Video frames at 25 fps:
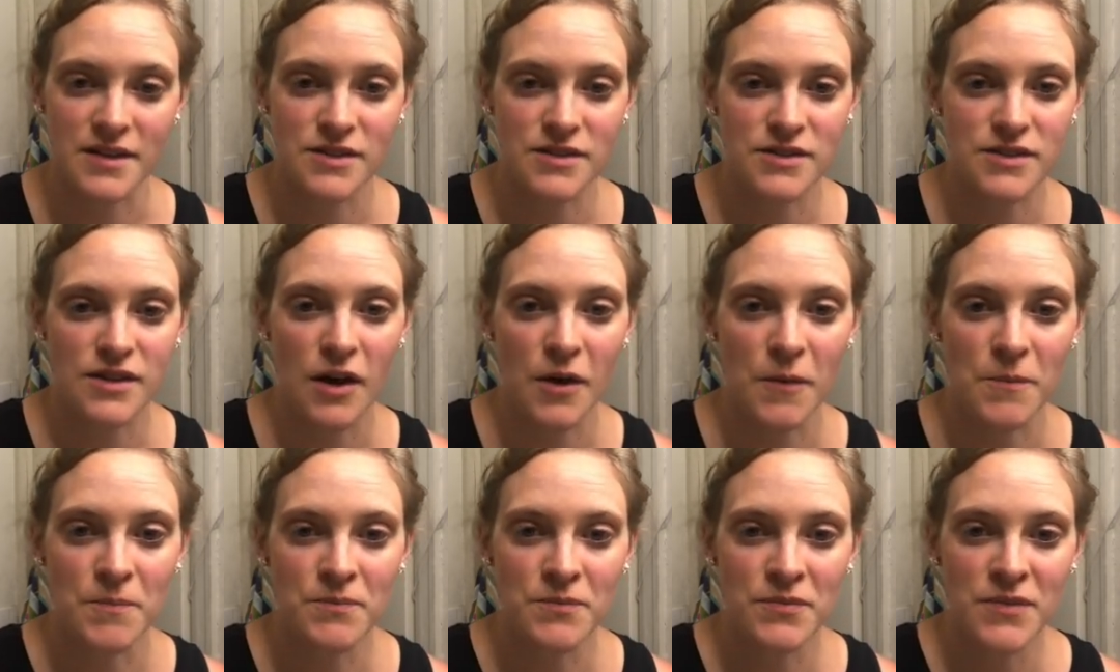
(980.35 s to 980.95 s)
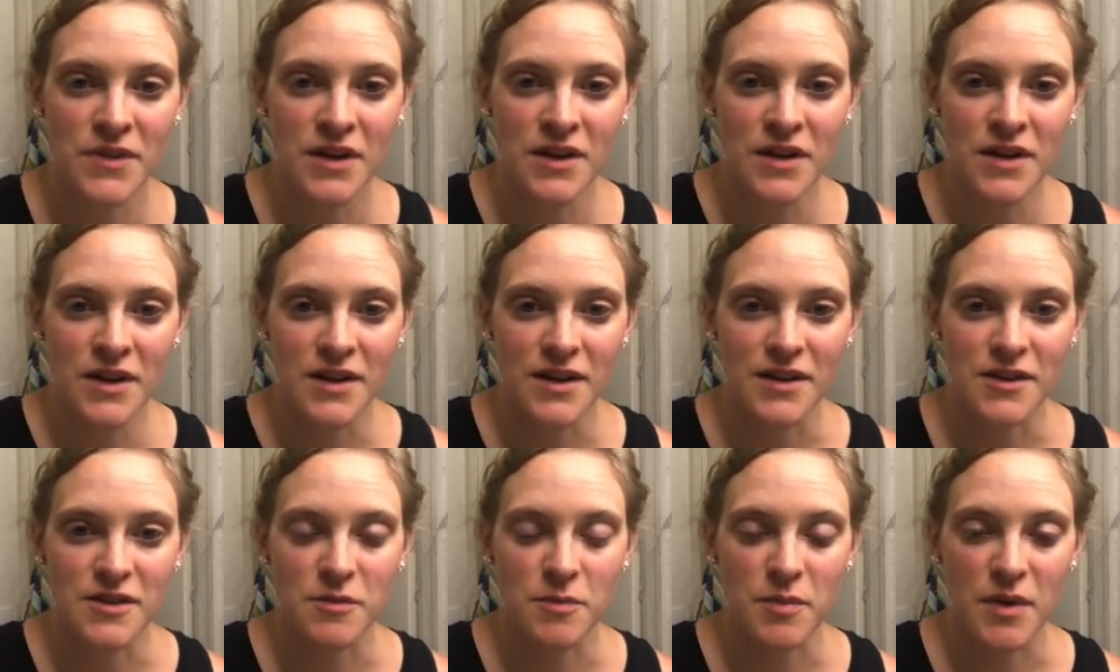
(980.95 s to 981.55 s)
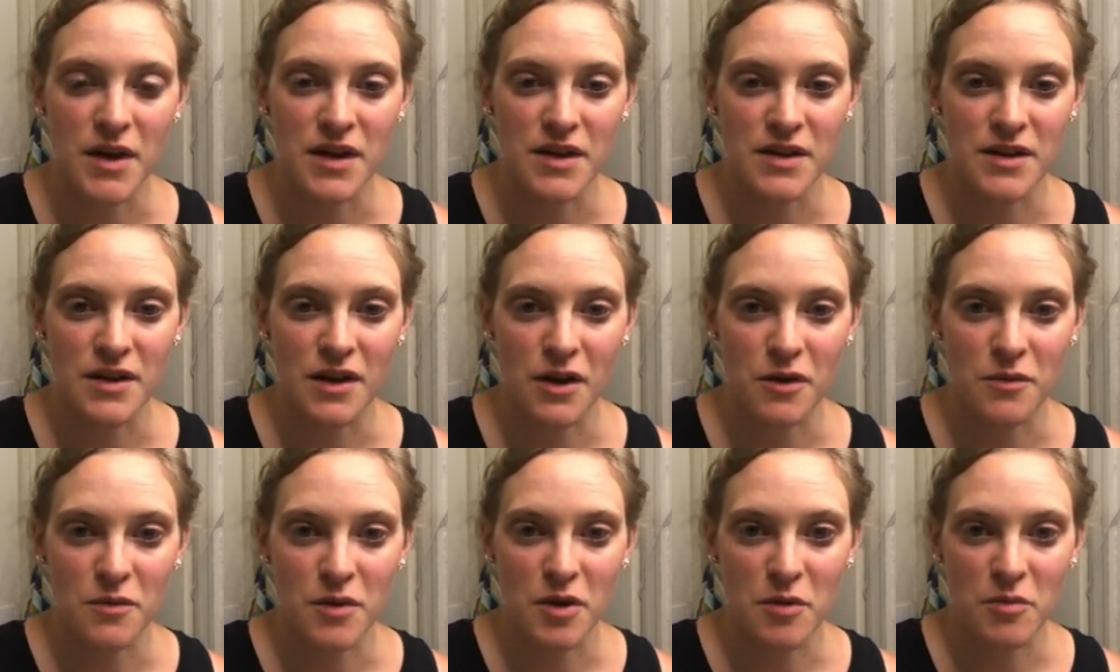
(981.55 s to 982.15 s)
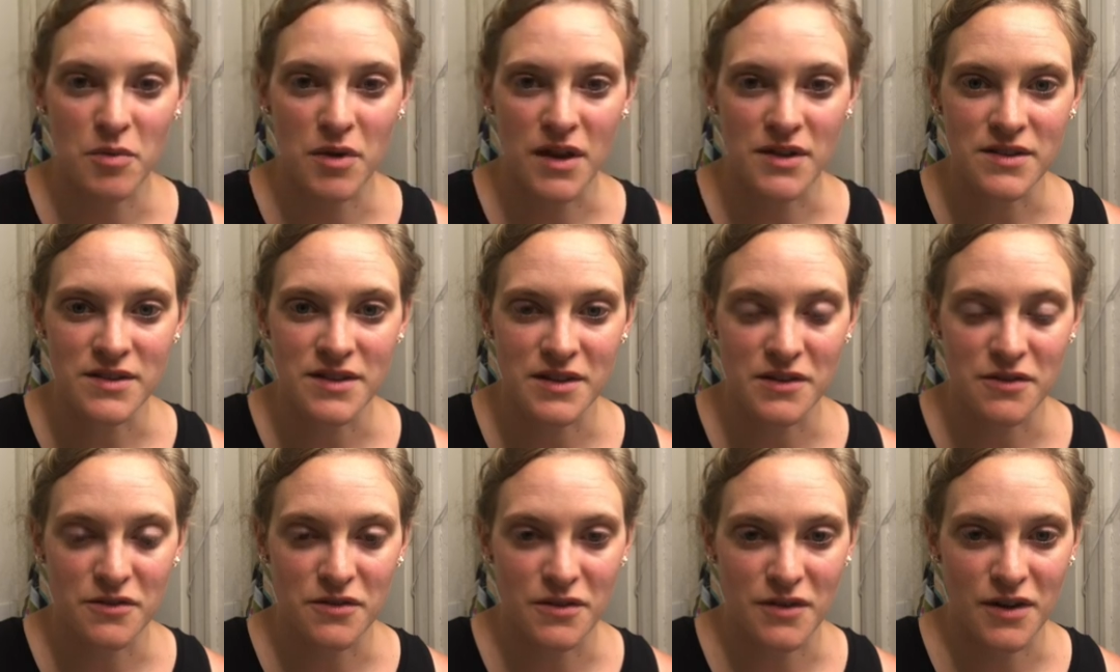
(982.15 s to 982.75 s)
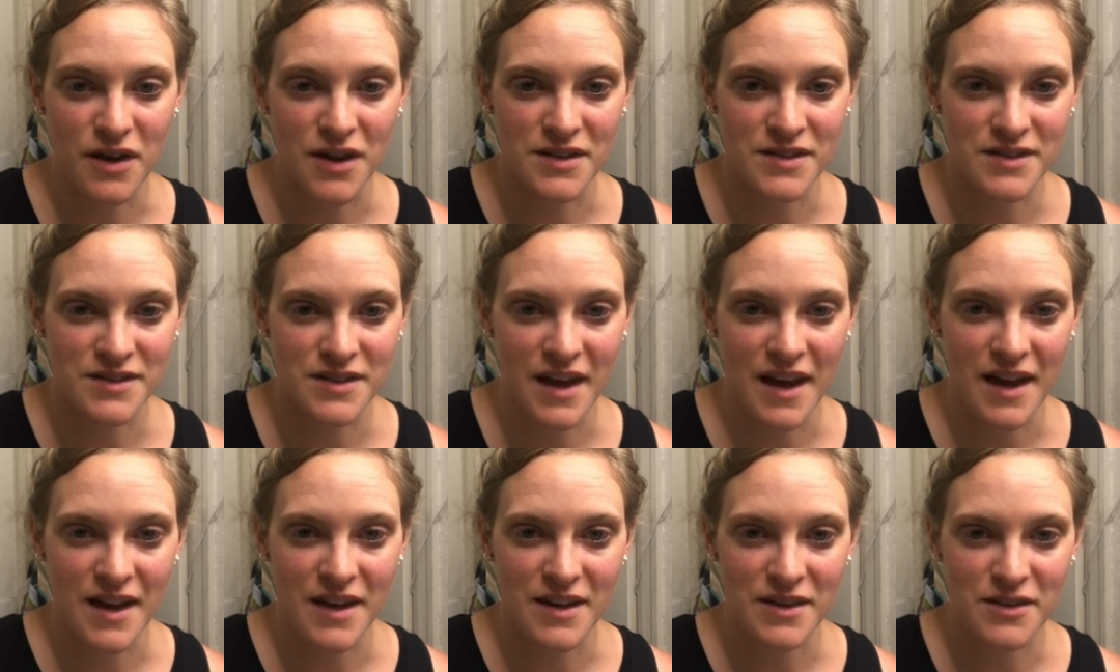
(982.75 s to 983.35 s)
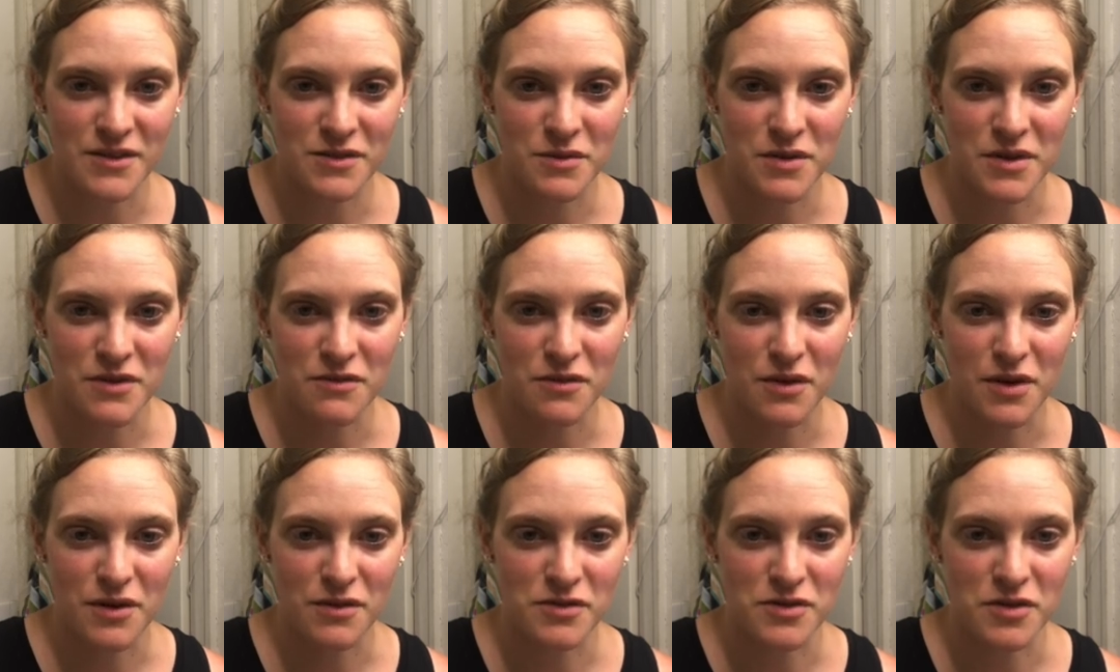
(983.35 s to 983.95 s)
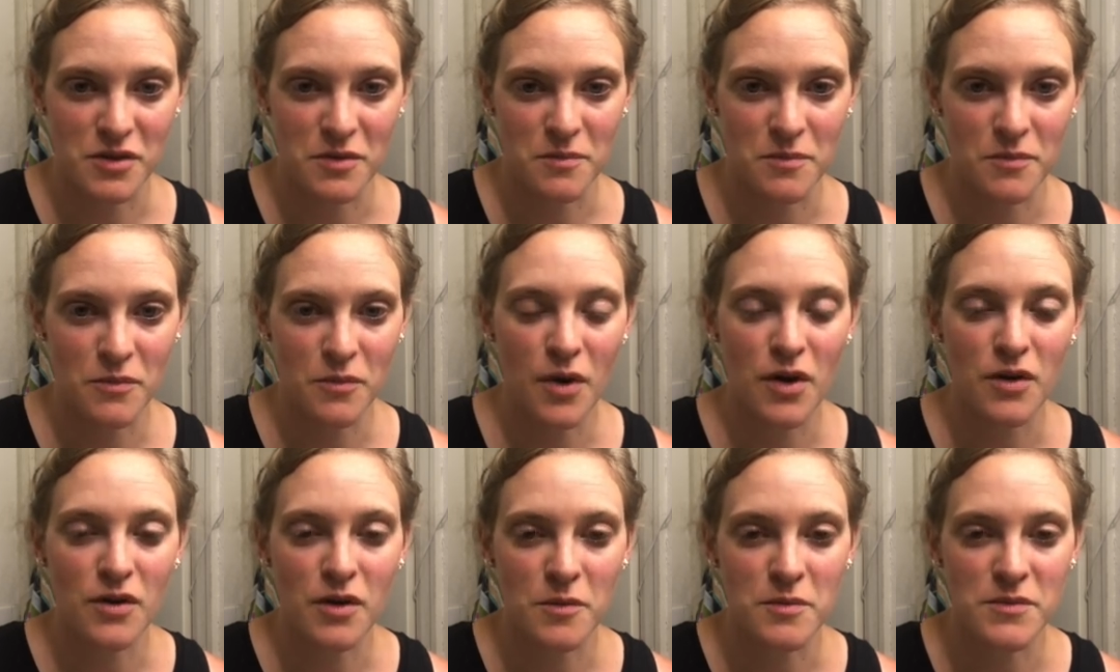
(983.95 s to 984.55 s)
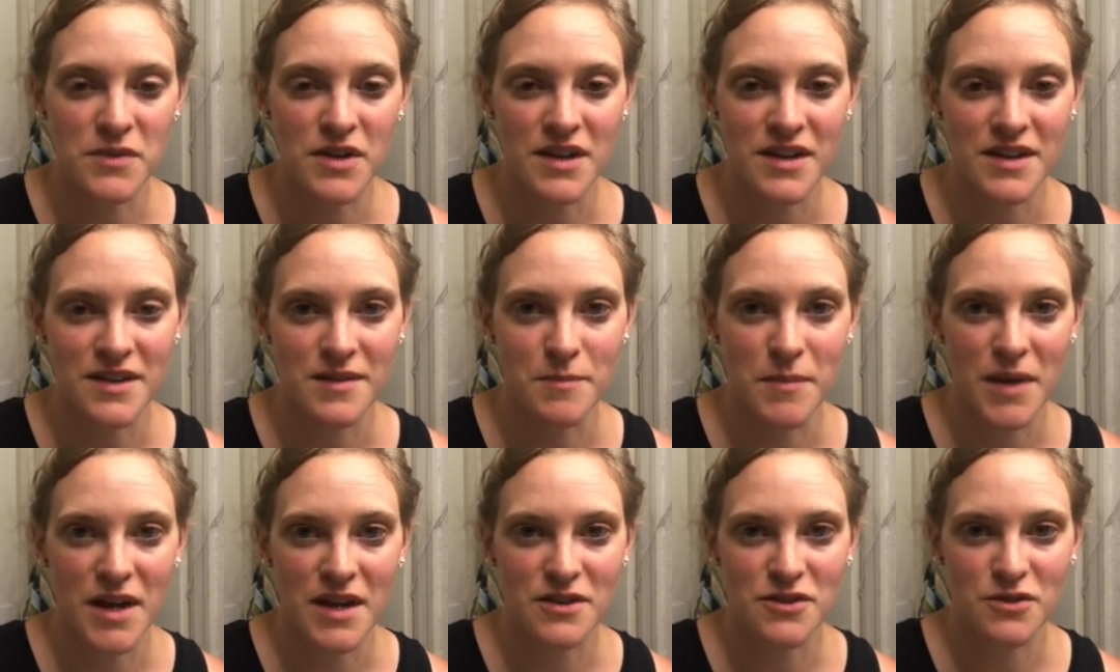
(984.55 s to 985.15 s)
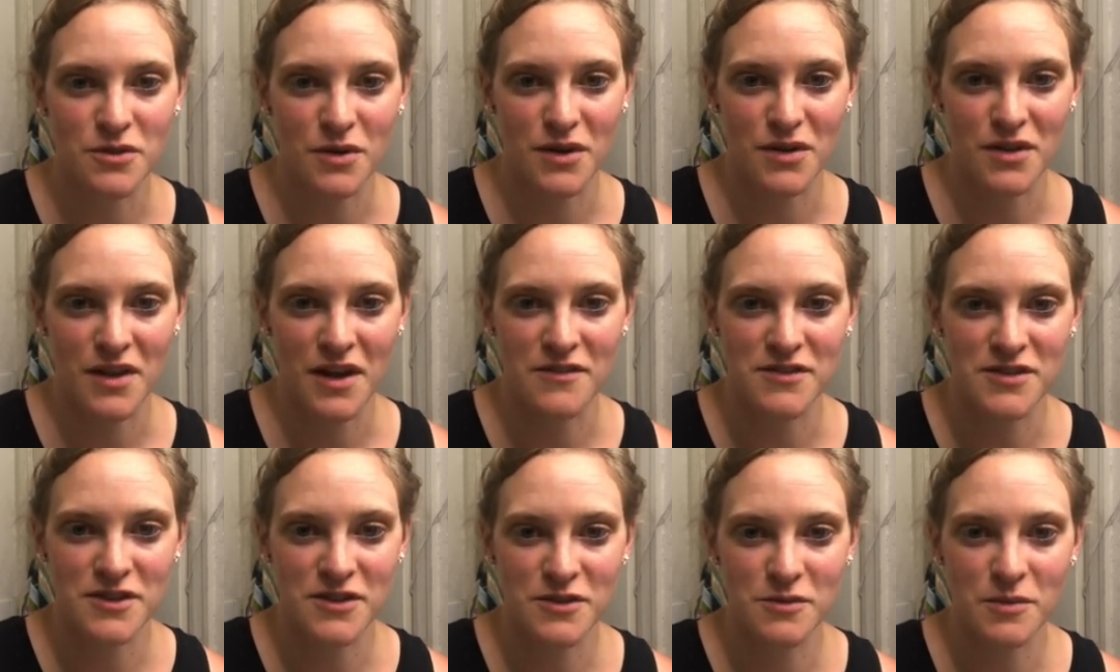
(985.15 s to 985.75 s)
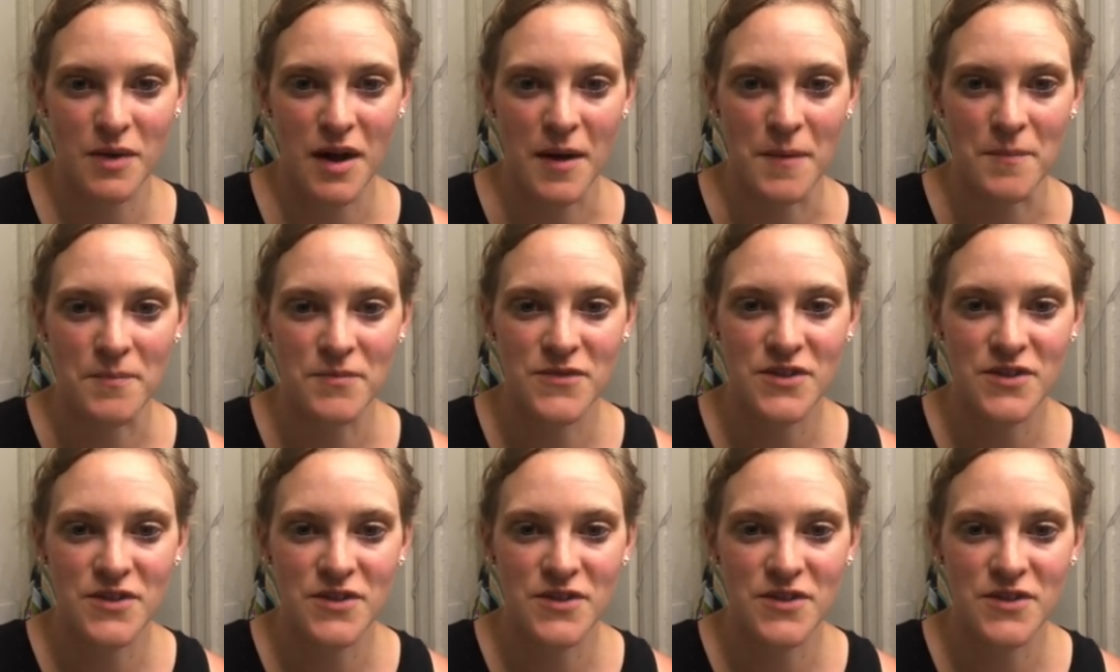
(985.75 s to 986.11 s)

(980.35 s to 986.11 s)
So it's been a real blessing for us as we've welcomed him into our lives as well.